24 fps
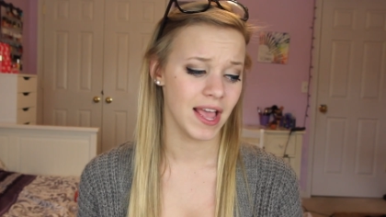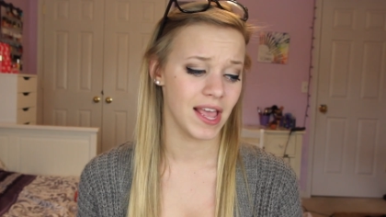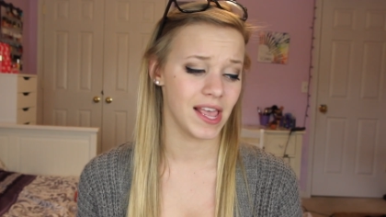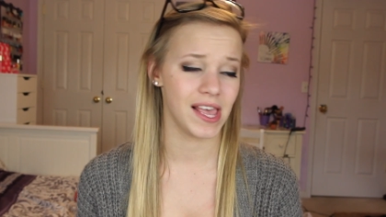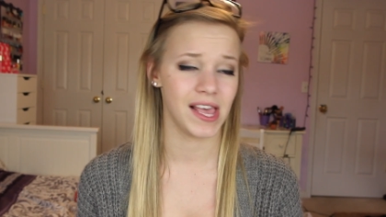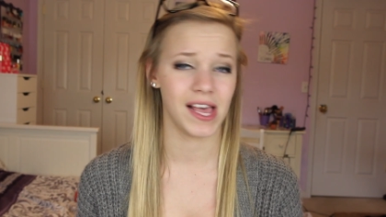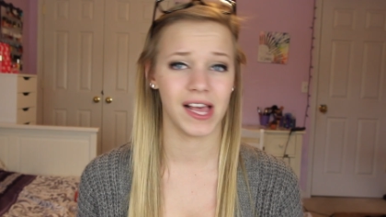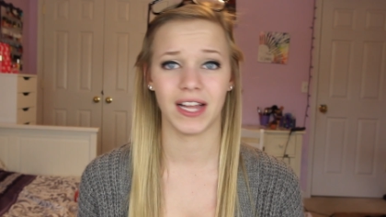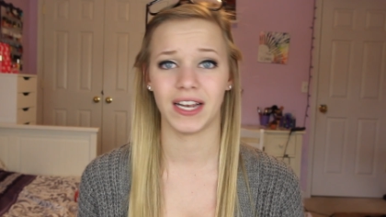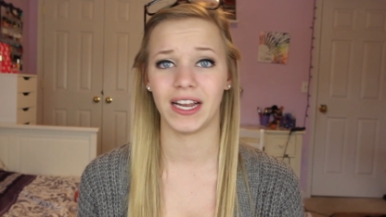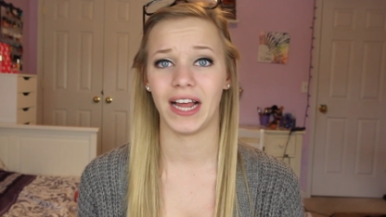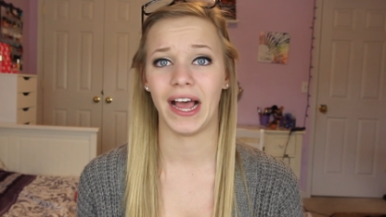
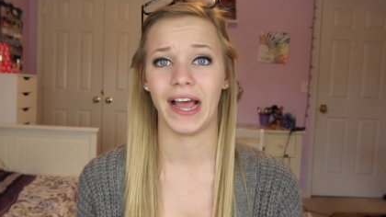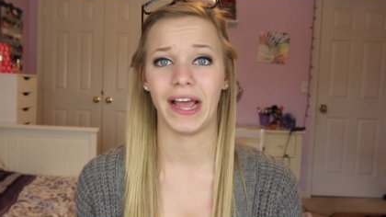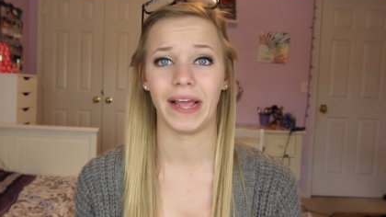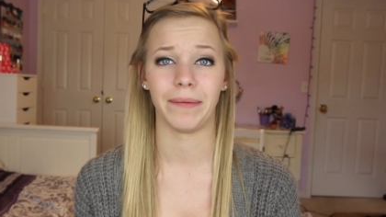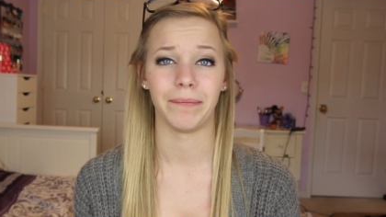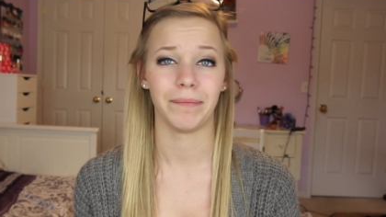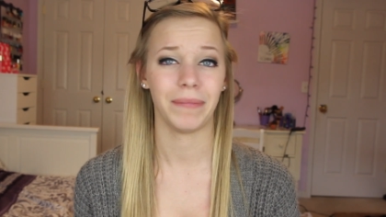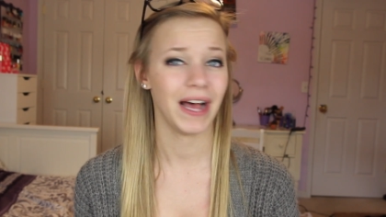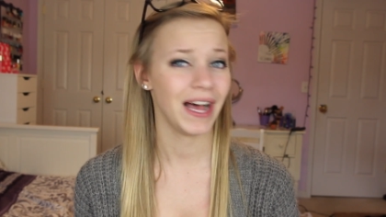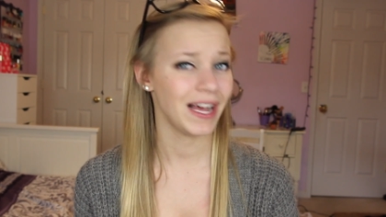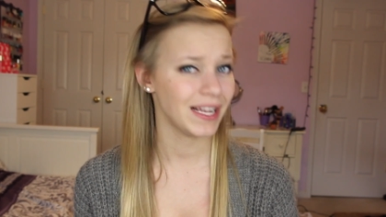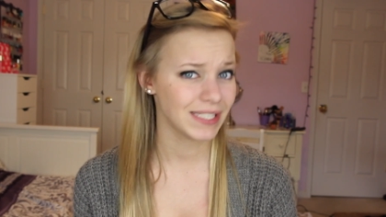and
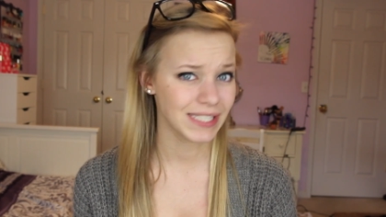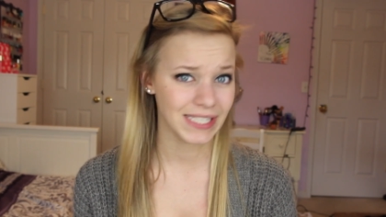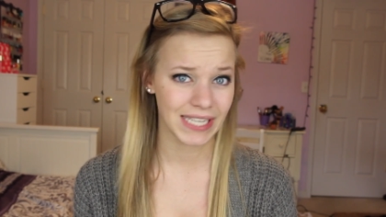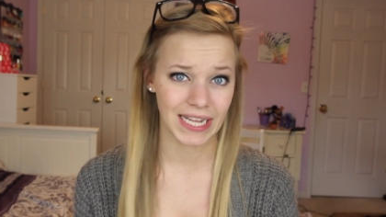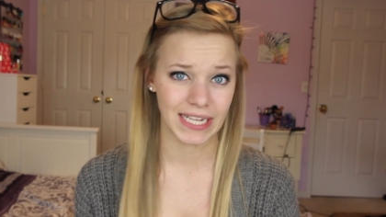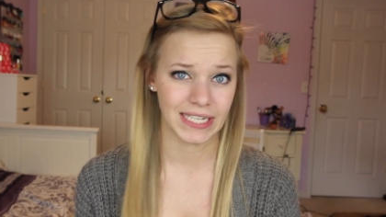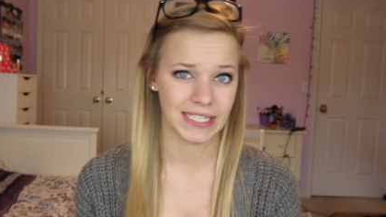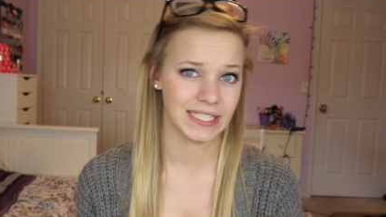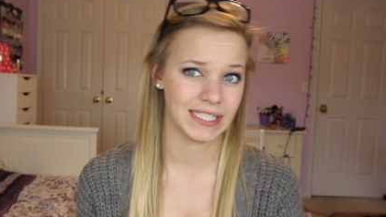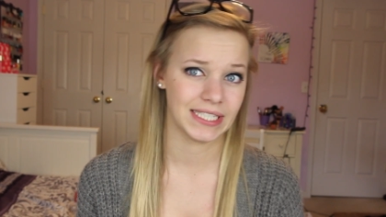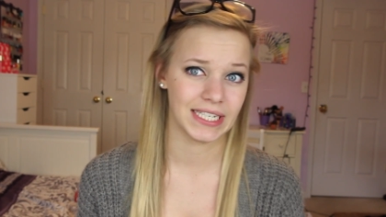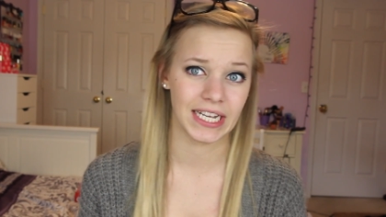I'm past
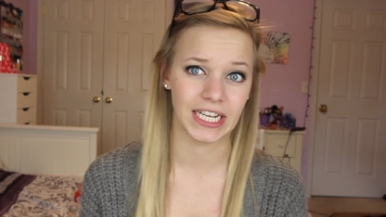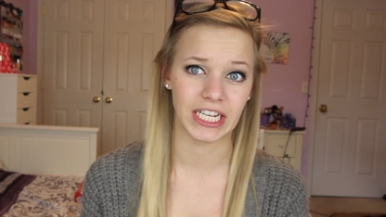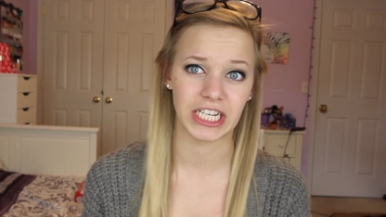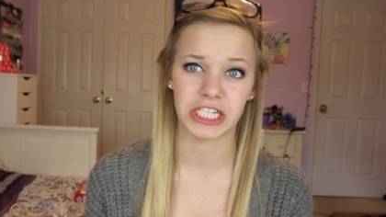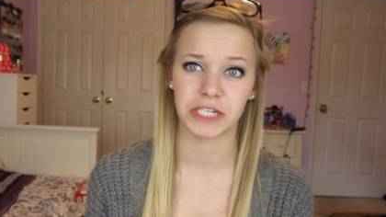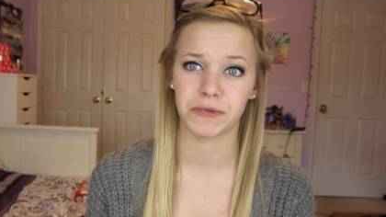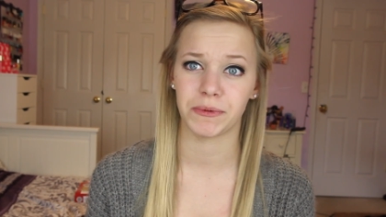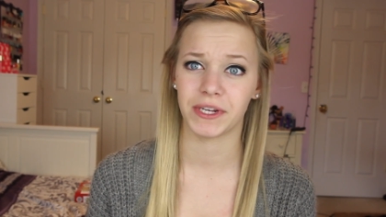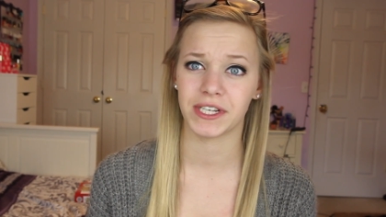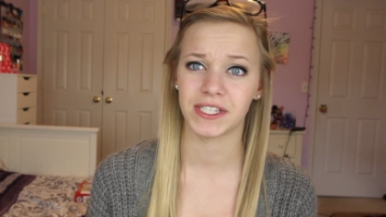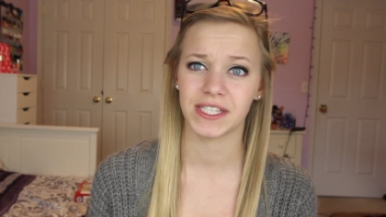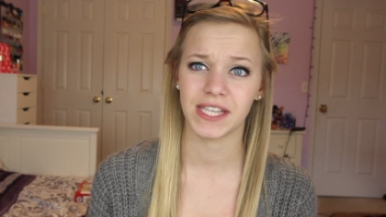that
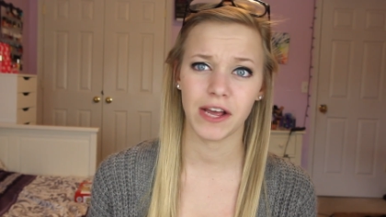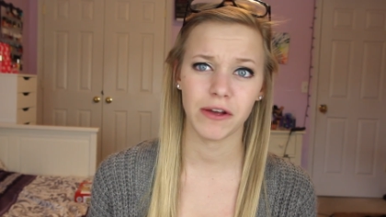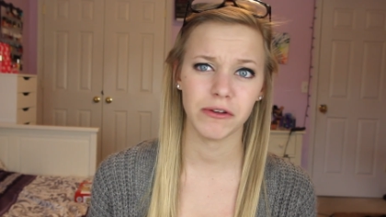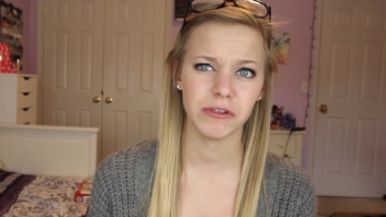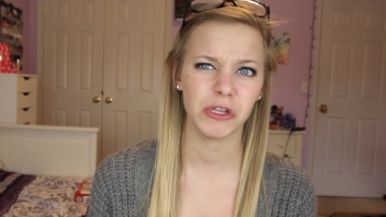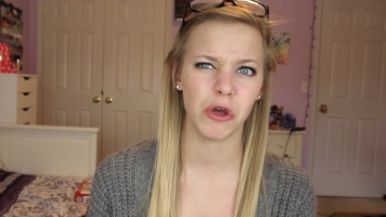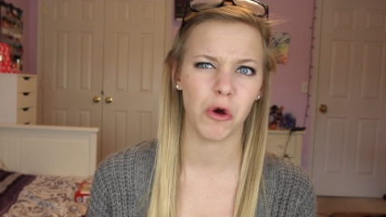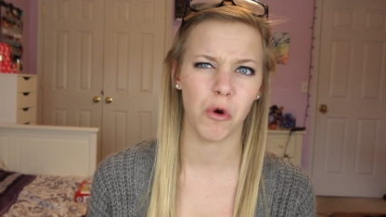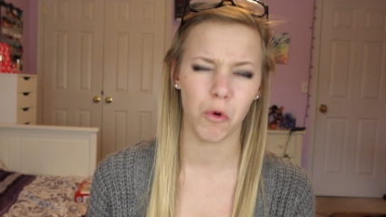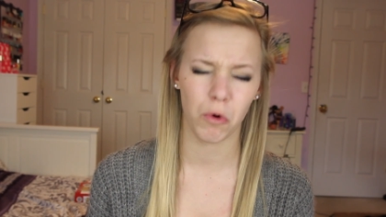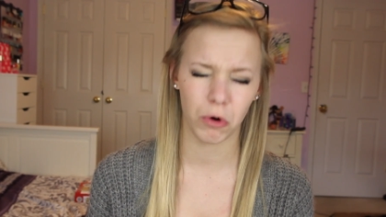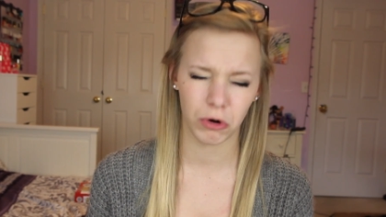stage because that
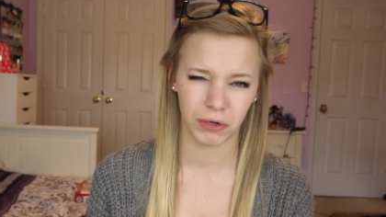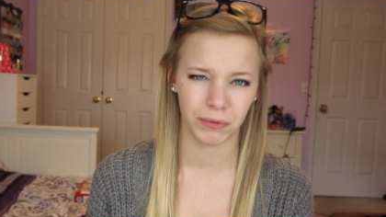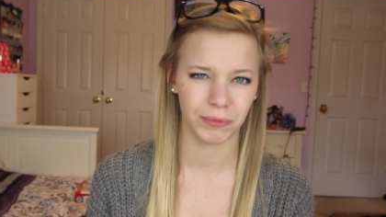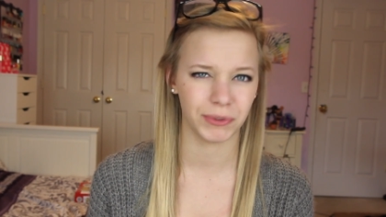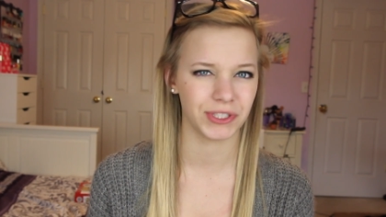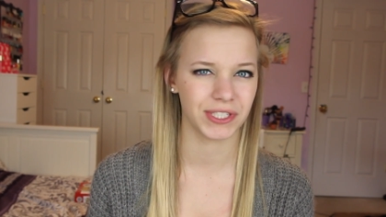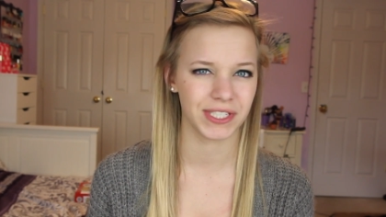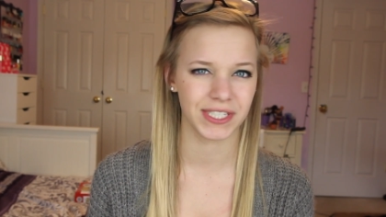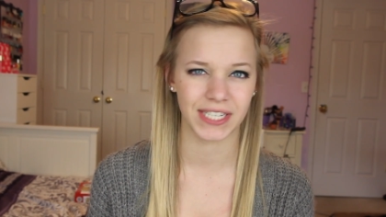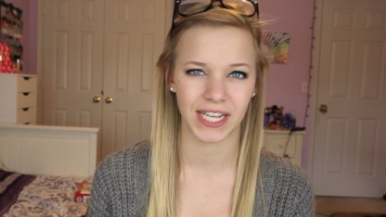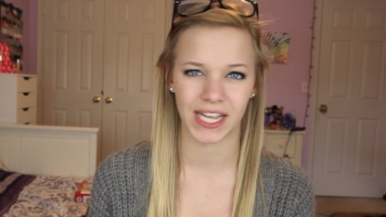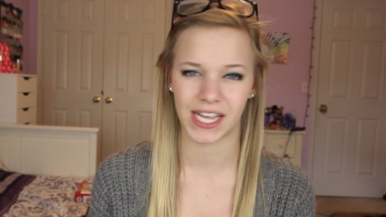was a
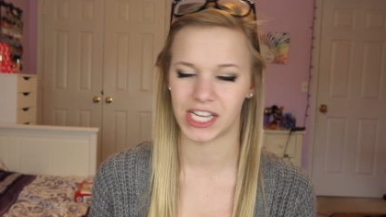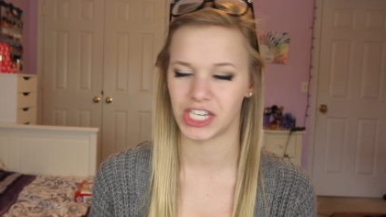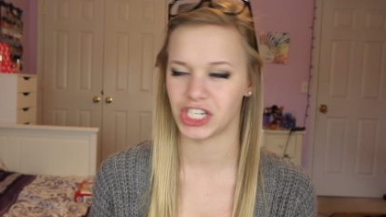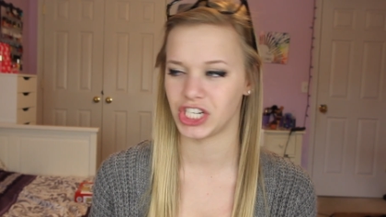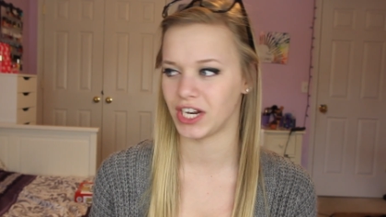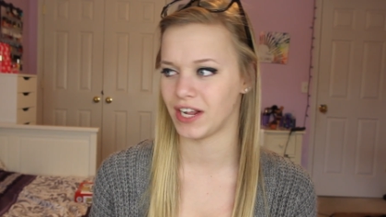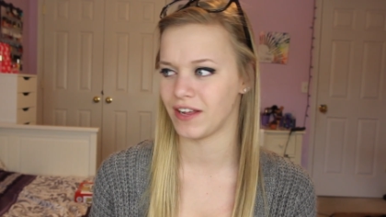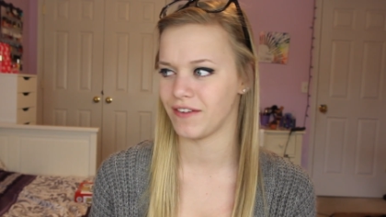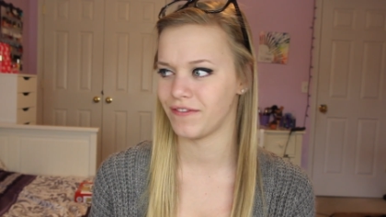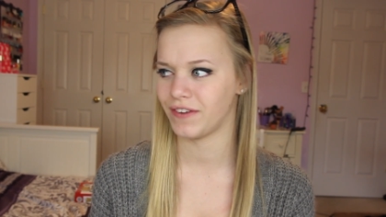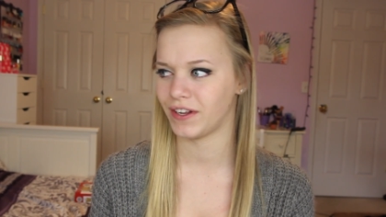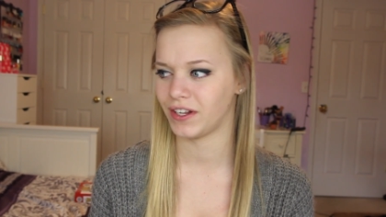horrible stage
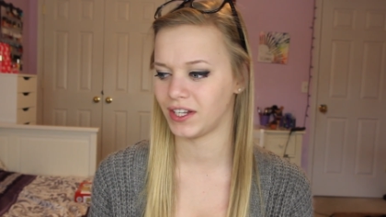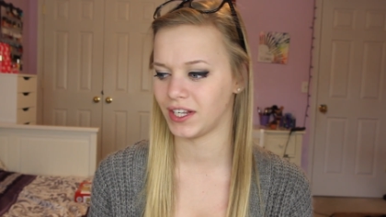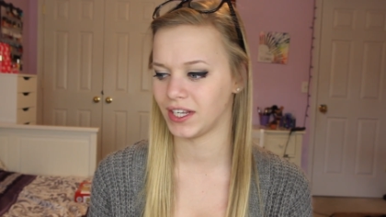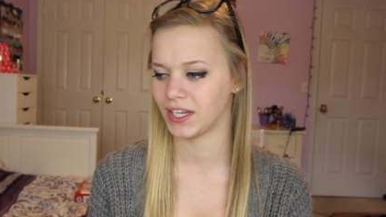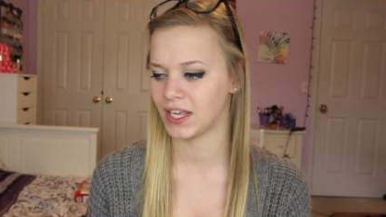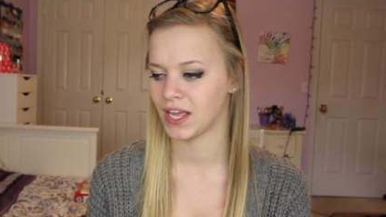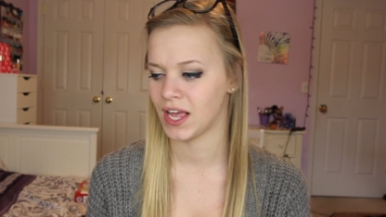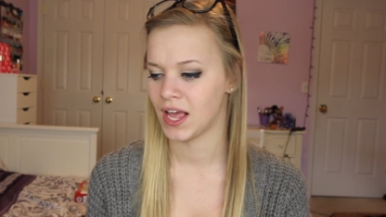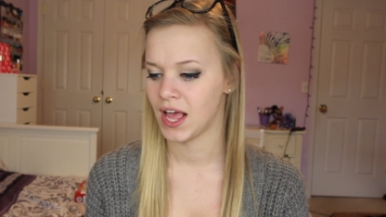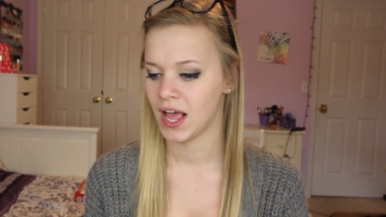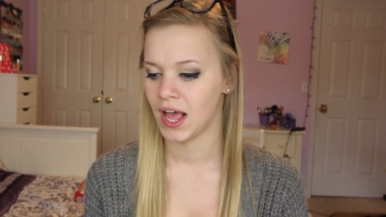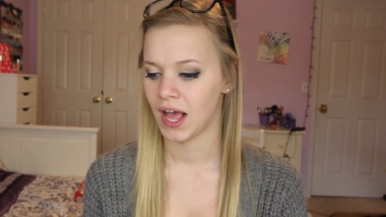and I felt like